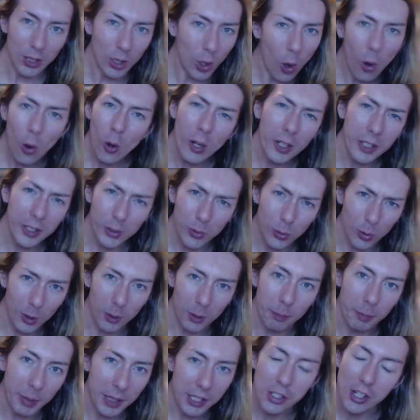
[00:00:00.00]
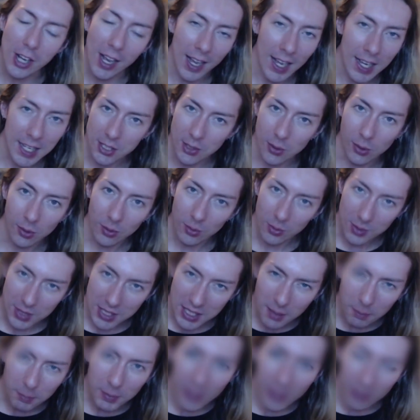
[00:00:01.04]
caught your bitch ass or
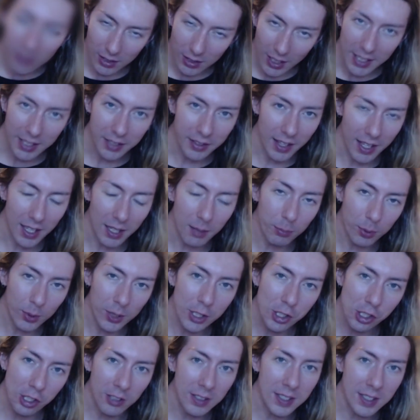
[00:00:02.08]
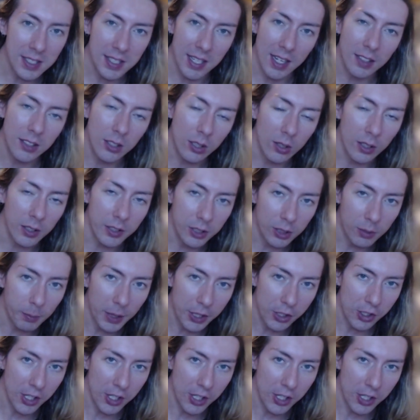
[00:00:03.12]
something like that. I'm pretty sure it said caught your bitch